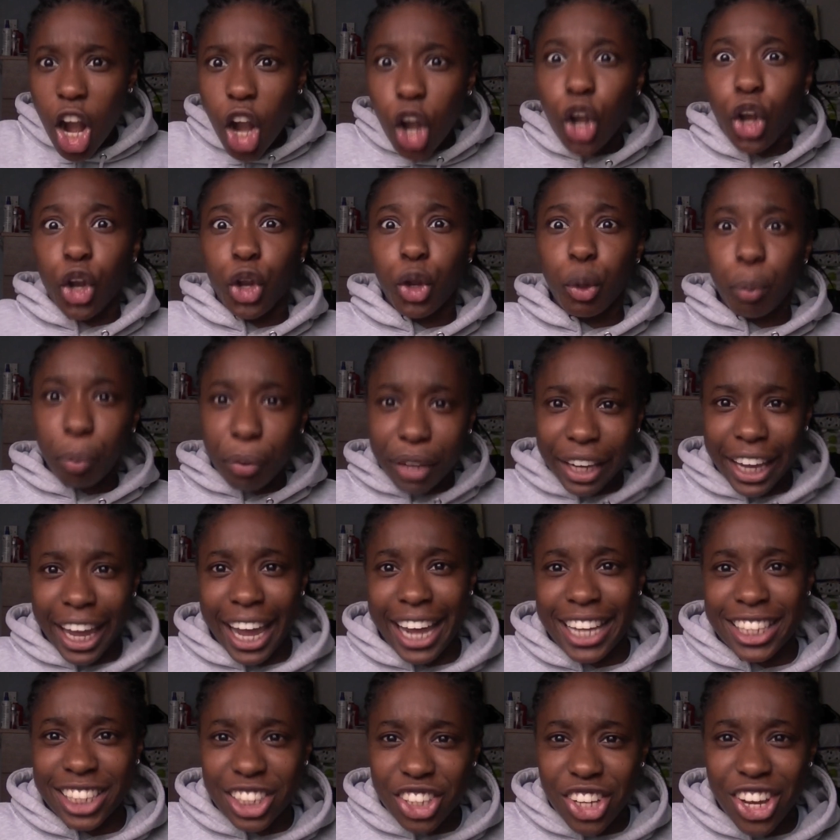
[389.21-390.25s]

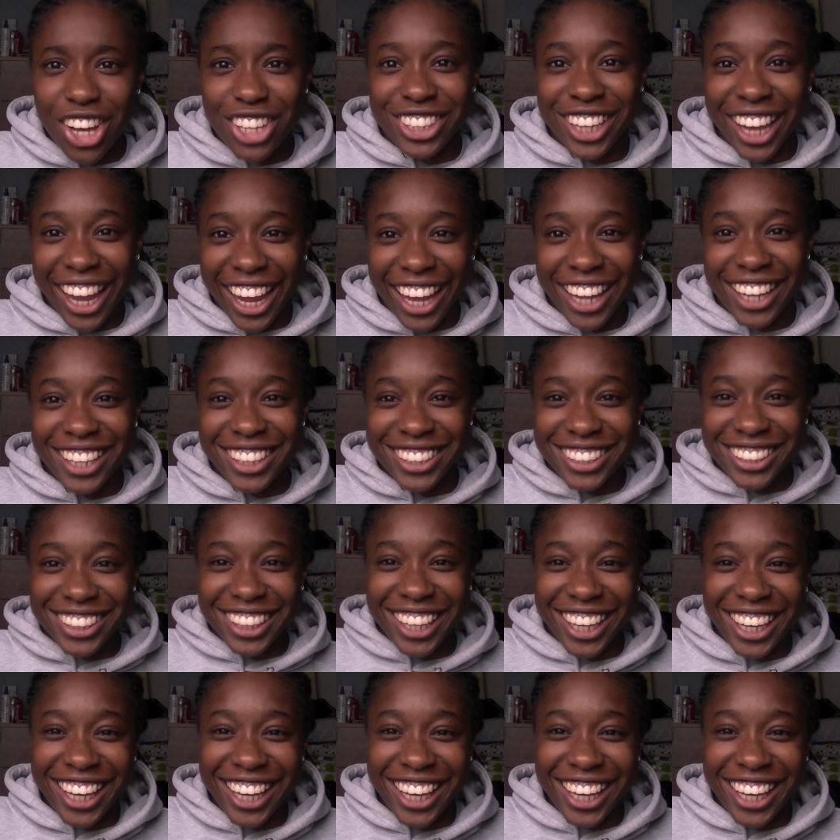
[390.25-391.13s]
lubricated her things,